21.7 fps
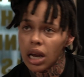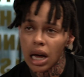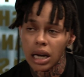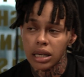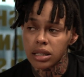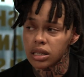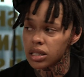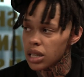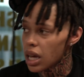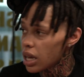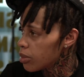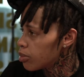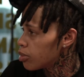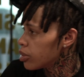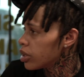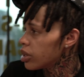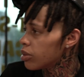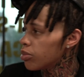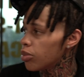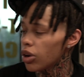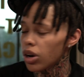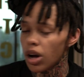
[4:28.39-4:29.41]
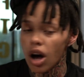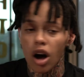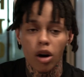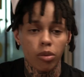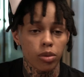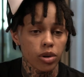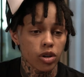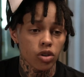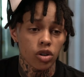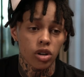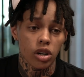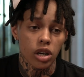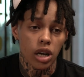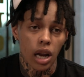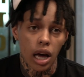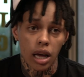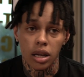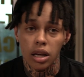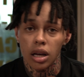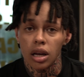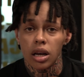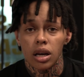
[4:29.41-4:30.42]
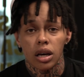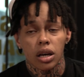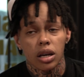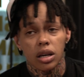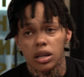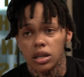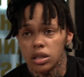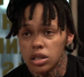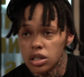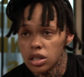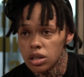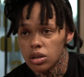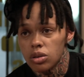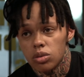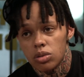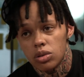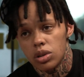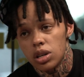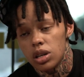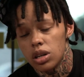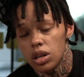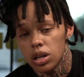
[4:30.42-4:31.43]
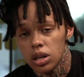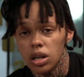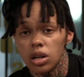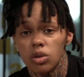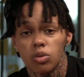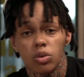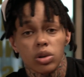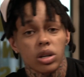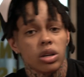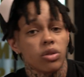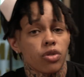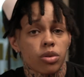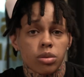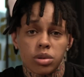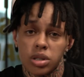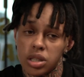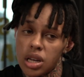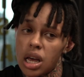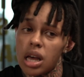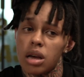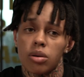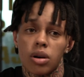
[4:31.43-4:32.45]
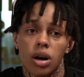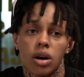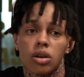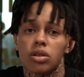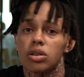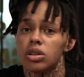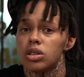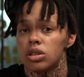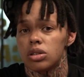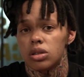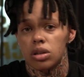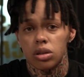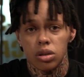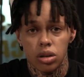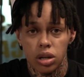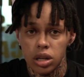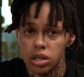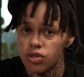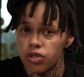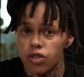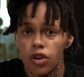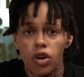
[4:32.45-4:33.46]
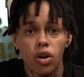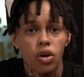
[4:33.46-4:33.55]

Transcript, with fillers: like Zayda Brick boy, know it. like he just he another one. He from the same county as